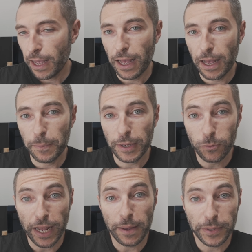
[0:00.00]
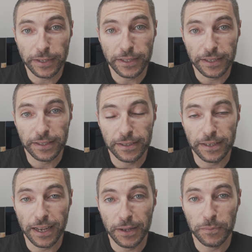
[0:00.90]
But what happens
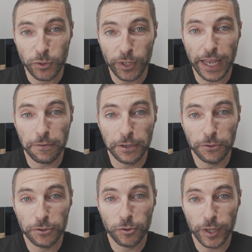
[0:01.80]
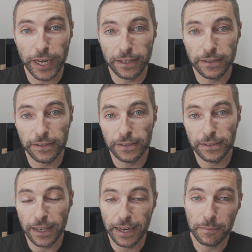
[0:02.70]
is to carry those 3
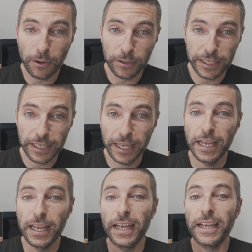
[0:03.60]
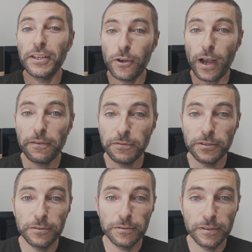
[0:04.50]
lenses and a body, you have
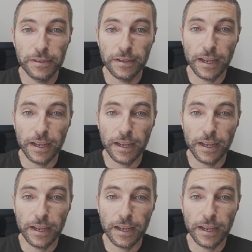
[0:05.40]
to